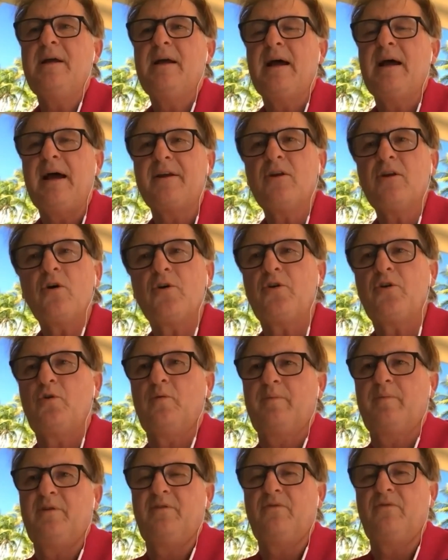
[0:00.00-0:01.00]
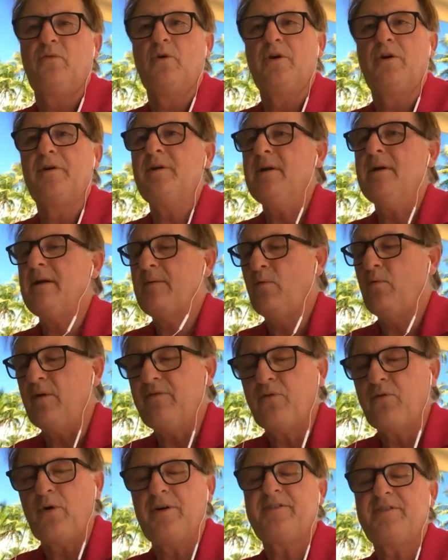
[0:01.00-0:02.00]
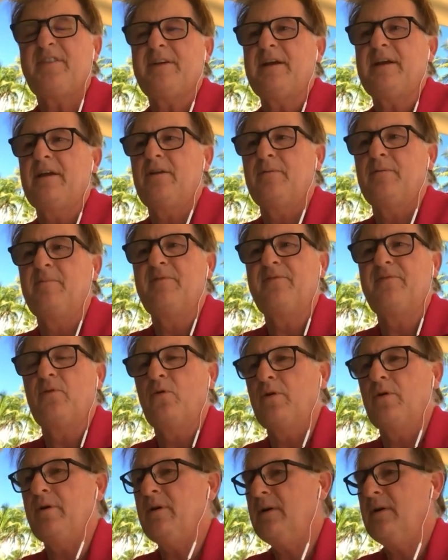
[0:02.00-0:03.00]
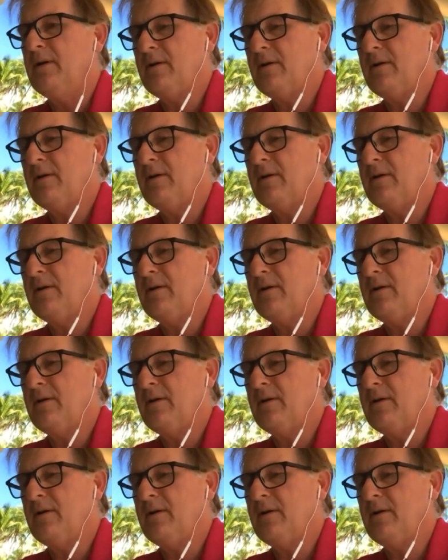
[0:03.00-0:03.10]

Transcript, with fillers: I know you're a woman of the word. We've worked together before.